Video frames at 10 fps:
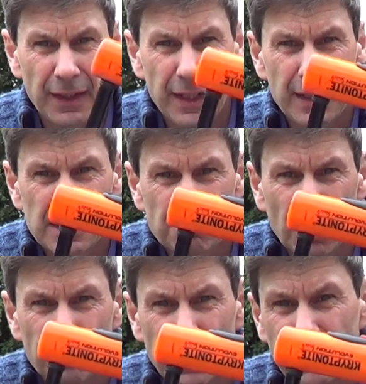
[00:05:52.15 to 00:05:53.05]
it's
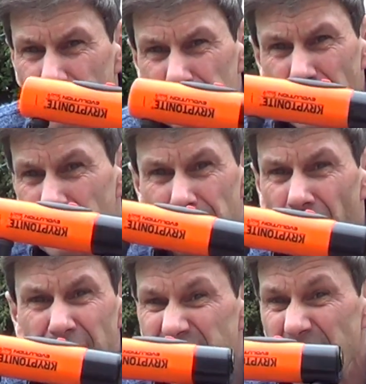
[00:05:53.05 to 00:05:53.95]
probably going to, it
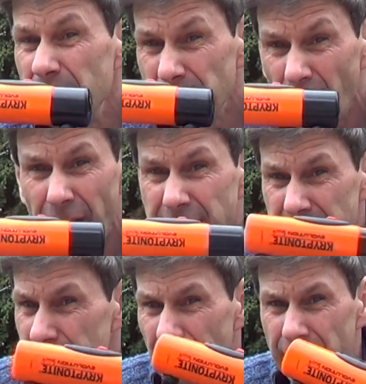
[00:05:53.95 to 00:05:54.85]
might
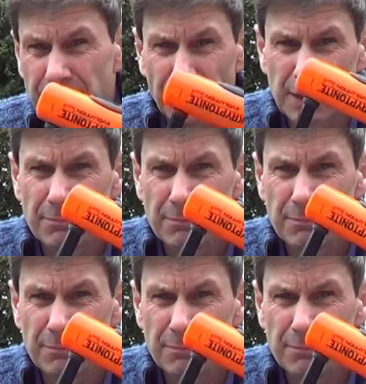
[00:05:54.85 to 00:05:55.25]
not,